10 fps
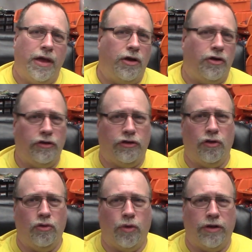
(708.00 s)
couldn't
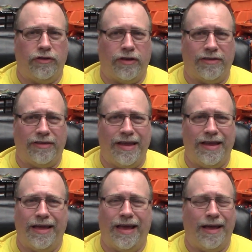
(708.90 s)
tune 160
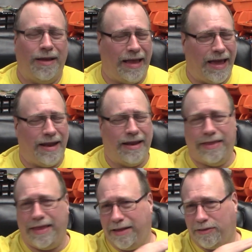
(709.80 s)
Again,
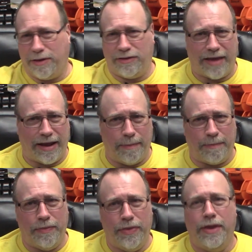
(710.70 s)
think it's my
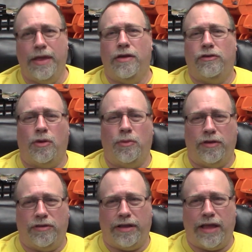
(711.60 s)
setup. So I
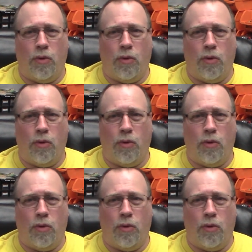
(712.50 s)
want to take that